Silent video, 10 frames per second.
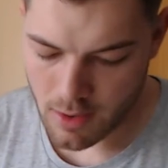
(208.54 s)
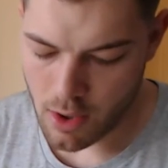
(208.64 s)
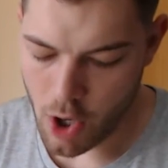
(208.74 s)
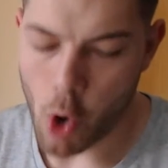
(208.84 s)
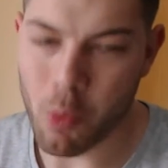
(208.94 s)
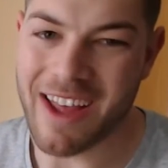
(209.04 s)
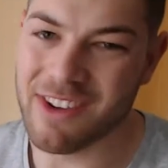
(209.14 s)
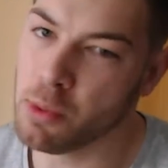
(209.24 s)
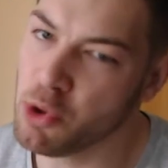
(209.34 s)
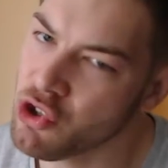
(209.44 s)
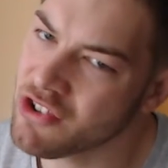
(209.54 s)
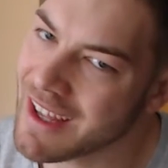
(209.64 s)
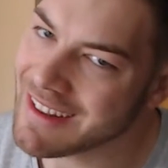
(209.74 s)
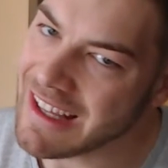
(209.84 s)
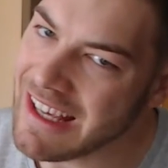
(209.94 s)
Alright, so it looks
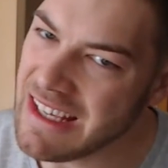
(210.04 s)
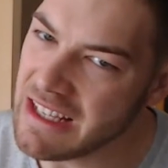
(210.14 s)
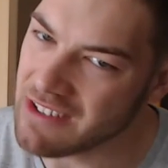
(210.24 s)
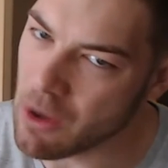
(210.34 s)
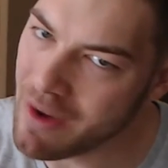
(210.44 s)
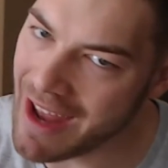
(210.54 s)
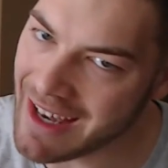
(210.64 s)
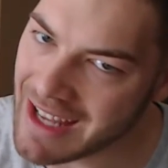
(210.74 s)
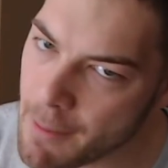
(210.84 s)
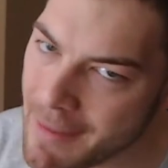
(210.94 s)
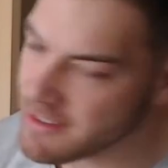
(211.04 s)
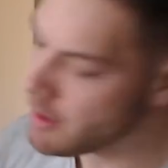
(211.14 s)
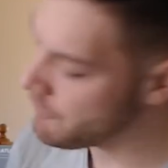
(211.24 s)
like the key is I went ahead and got myself a